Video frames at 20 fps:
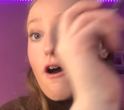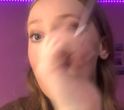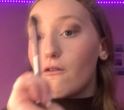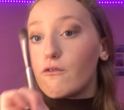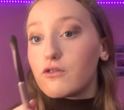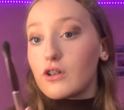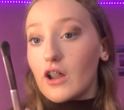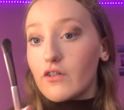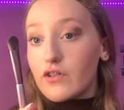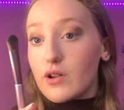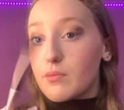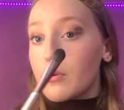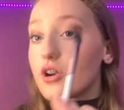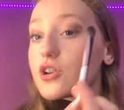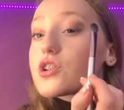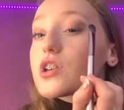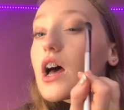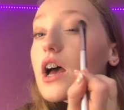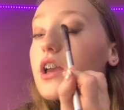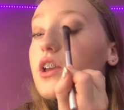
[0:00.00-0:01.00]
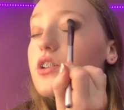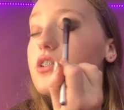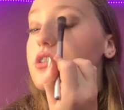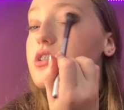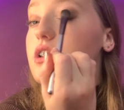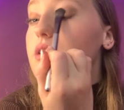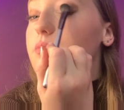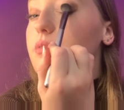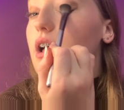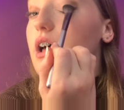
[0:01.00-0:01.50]
fluffy brush that I
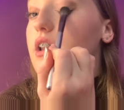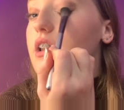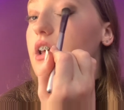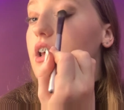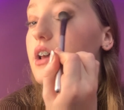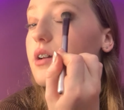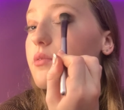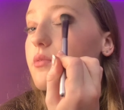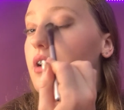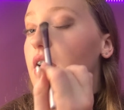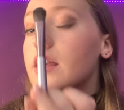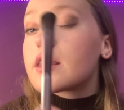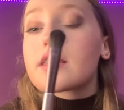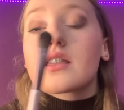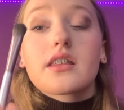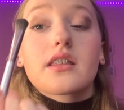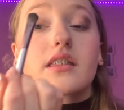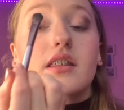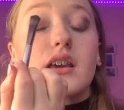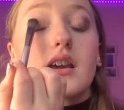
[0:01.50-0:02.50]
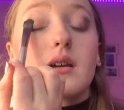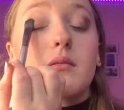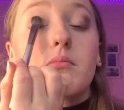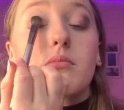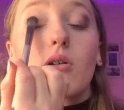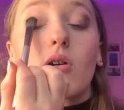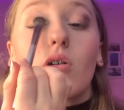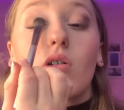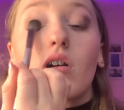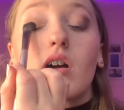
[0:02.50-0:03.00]
used to blend with the
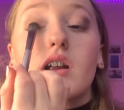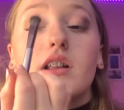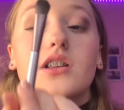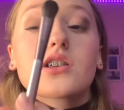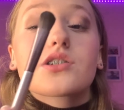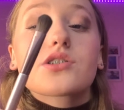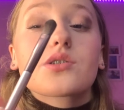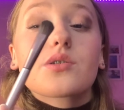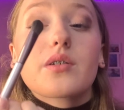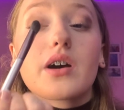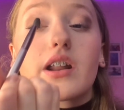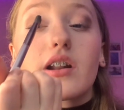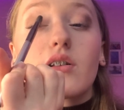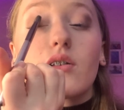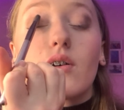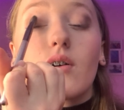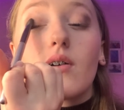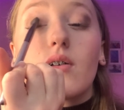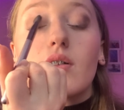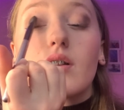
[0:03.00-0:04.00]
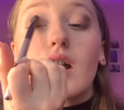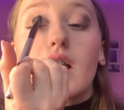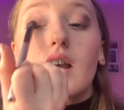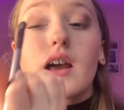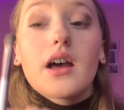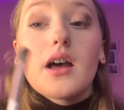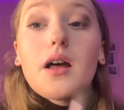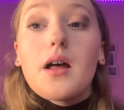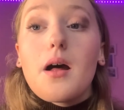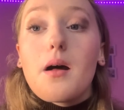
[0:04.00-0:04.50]
brown, so it'll all like
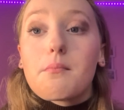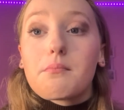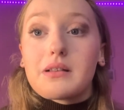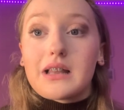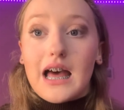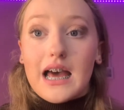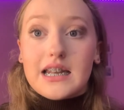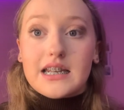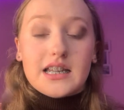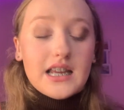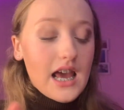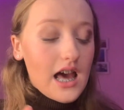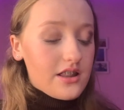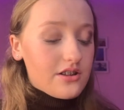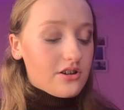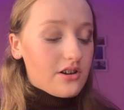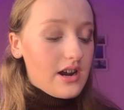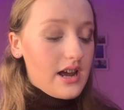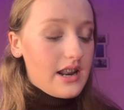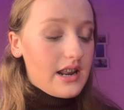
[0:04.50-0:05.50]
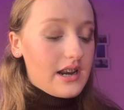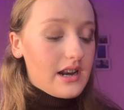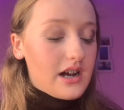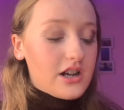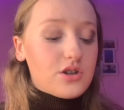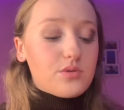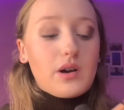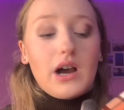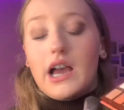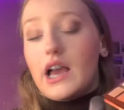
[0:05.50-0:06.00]
blend together in a
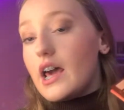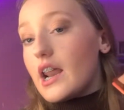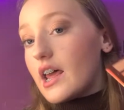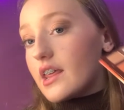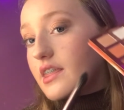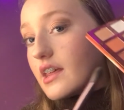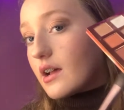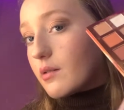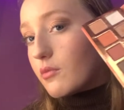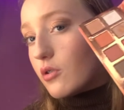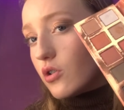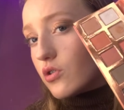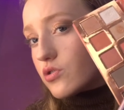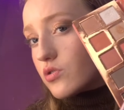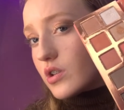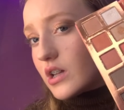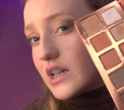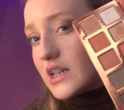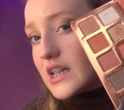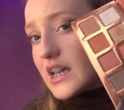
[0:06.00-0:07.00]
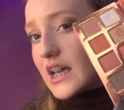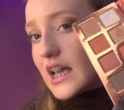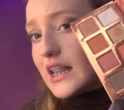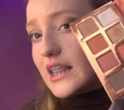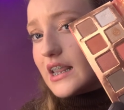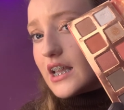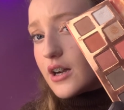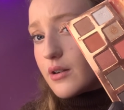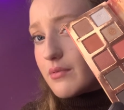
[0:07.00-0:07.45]
nice way. And I think I'm also going to take a little